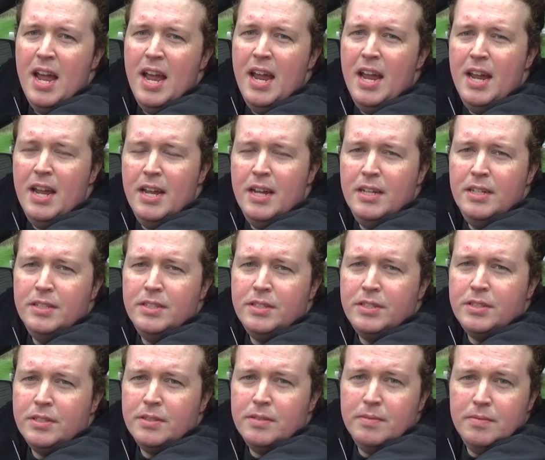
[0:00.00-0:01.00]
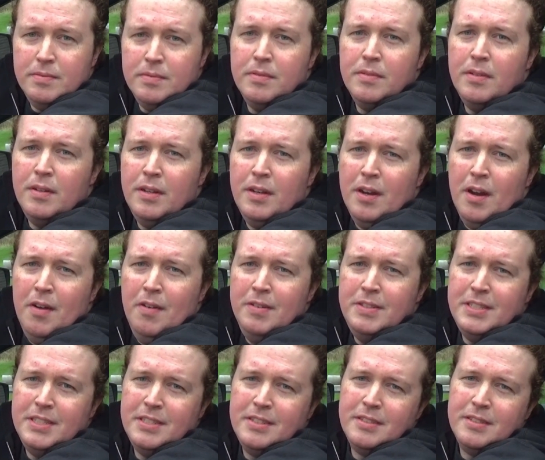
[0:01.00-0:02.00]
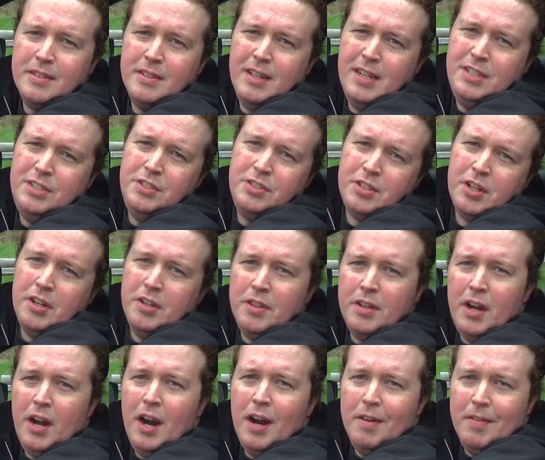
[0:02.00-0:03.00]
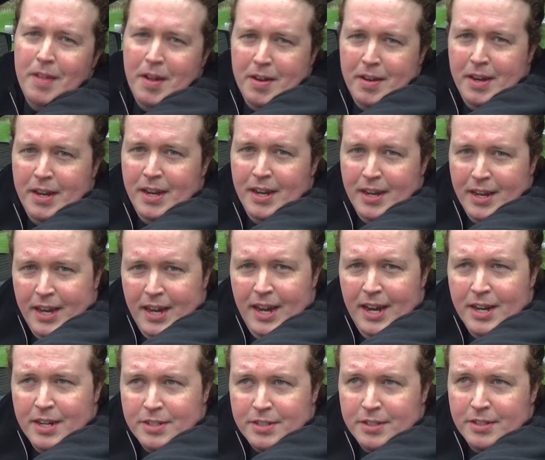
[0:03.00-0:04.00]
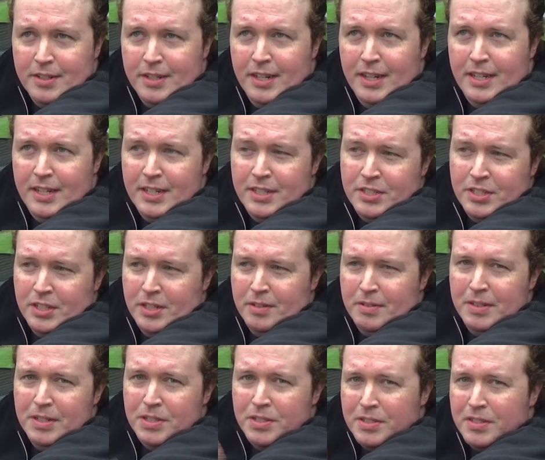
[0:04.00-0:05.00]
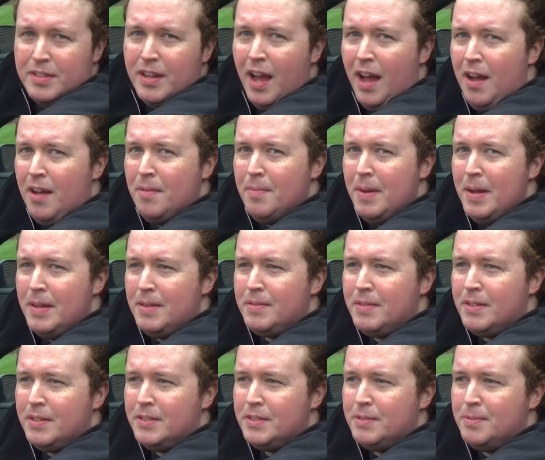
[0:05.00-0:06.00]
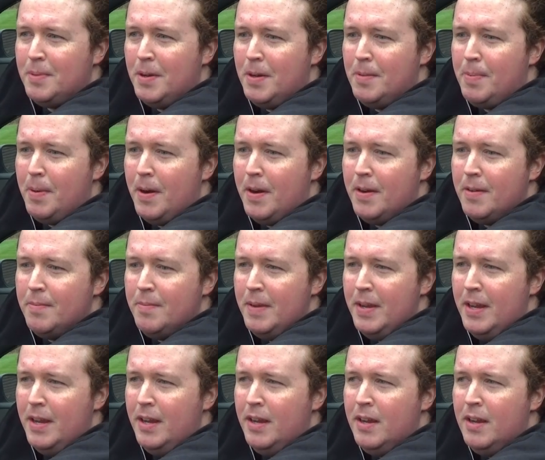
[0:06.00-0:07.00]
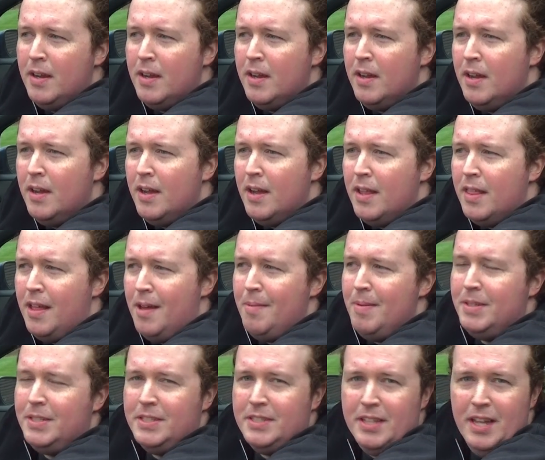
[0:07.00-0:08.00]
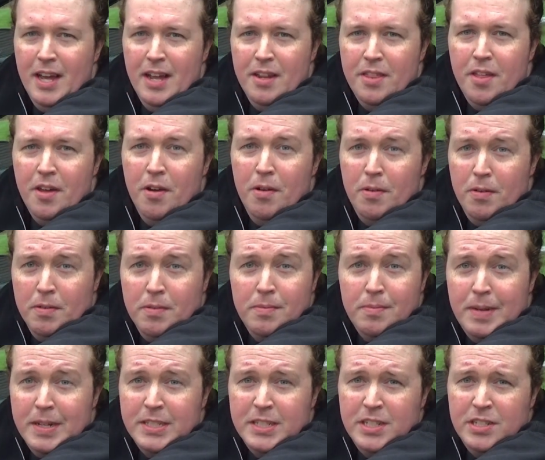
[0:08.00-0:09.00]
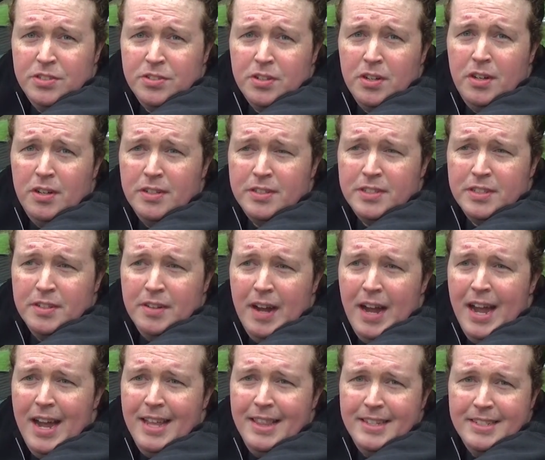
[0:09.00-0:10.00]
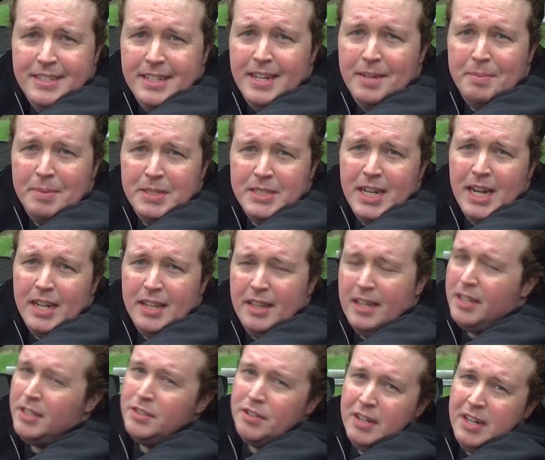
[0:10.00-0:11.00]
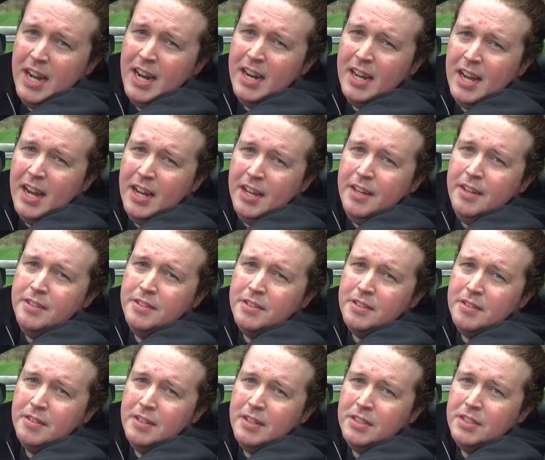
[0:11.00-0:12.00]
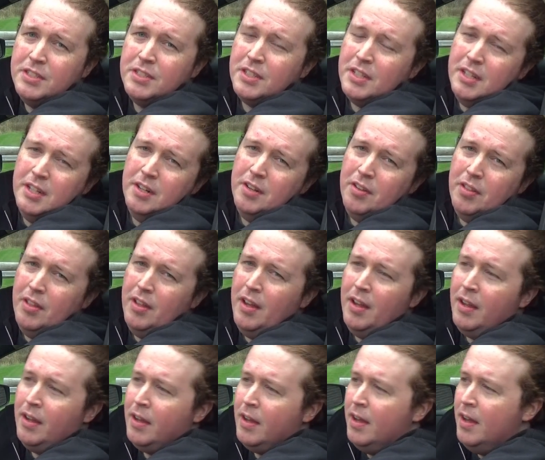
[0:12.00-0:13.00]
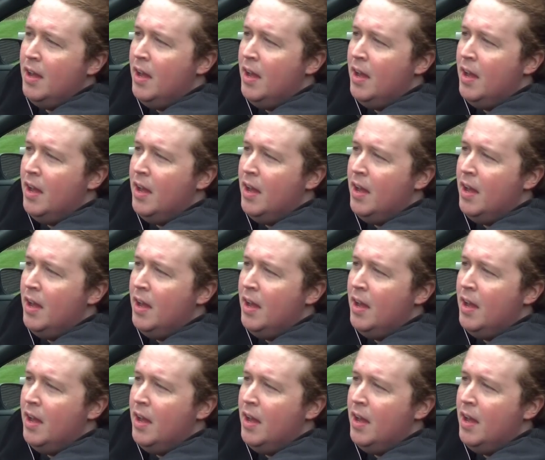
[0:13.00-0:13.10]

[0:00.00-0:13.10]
is, it's lets you start the car without needing a key to turn the ignition, which I'll admit, there's a small part of me that misses that. Though my Sentra also had the same exact thing, so I kind of got used to it. It's just a little thing.